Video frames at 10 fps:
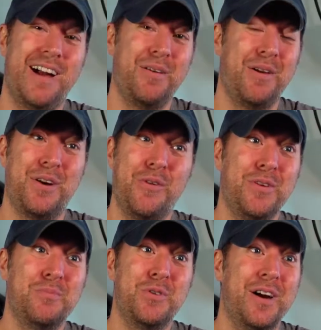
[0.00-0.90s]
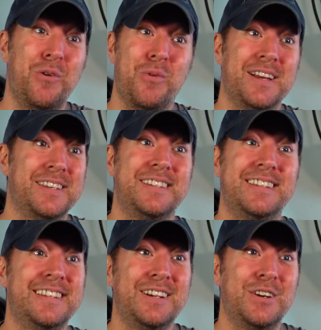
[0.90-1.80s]
I thought we'd move out
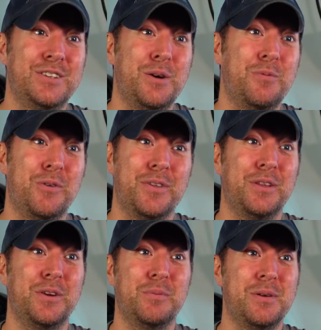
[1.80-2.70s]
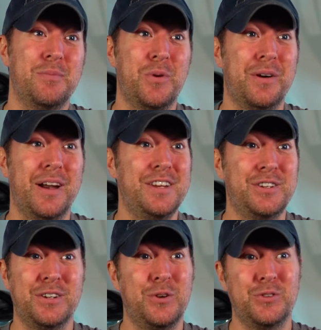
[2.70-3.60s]
west or somewhere with a little bit more
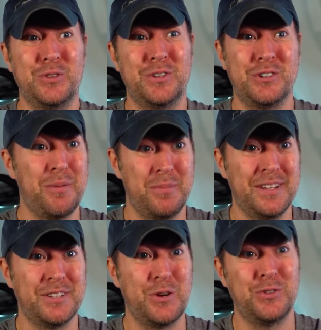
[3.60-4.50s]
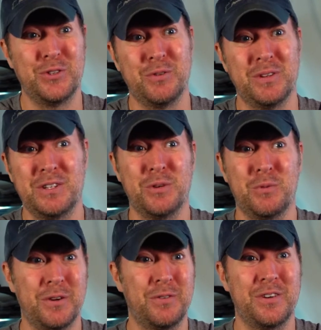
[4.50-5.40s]
Asian culture or Japanese culture where she could
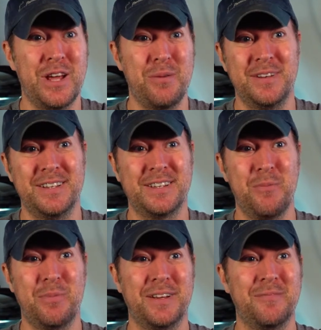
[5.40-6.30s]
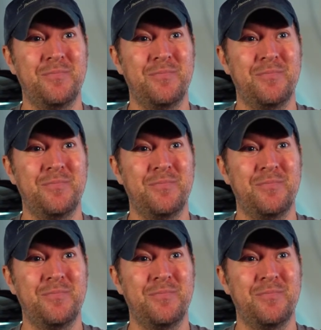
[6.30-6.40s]
work for a Japanese company.